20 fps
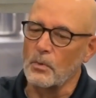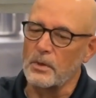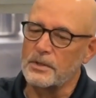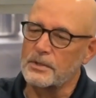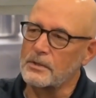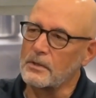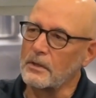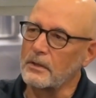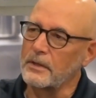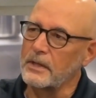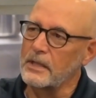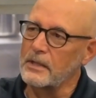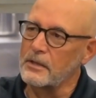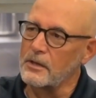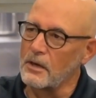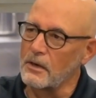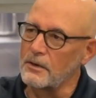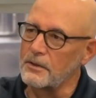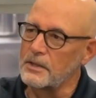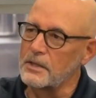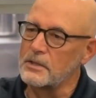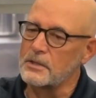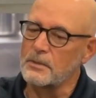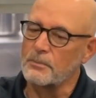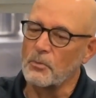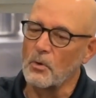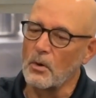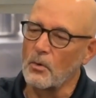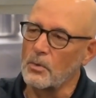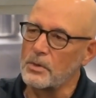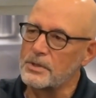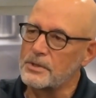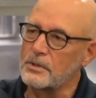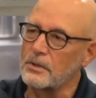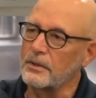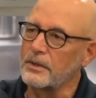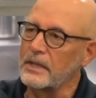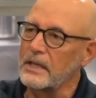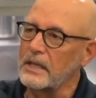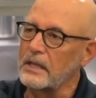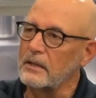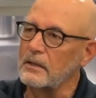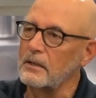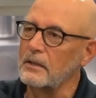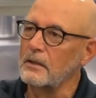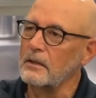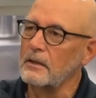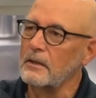We still need the R&D support. We still need...